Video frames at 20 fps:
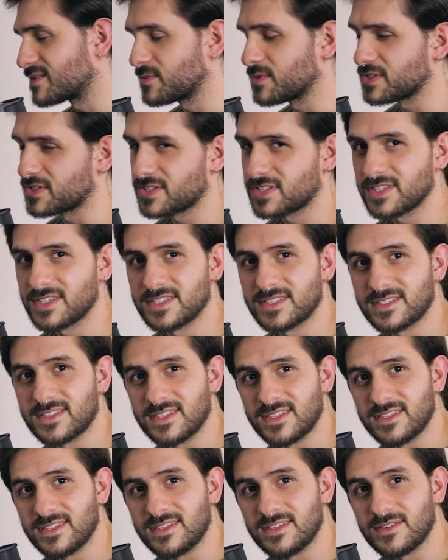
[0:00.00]
which is
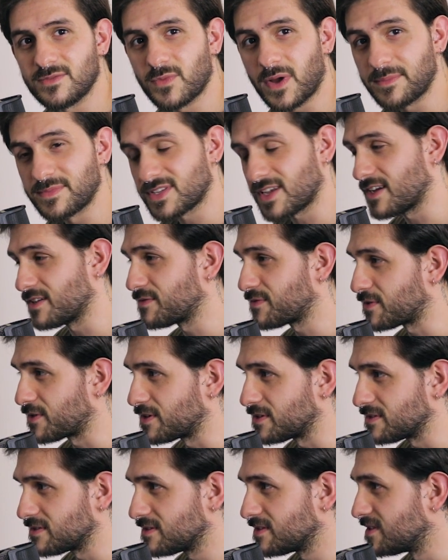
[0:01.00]
the website
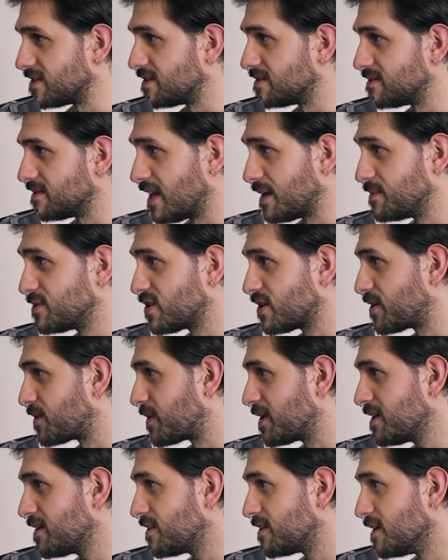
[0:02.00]
for the name
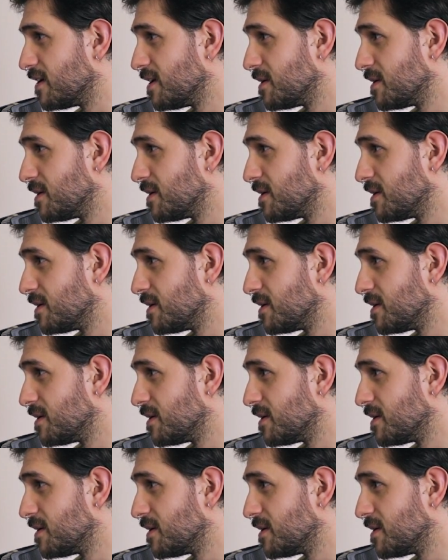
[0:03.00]
generator,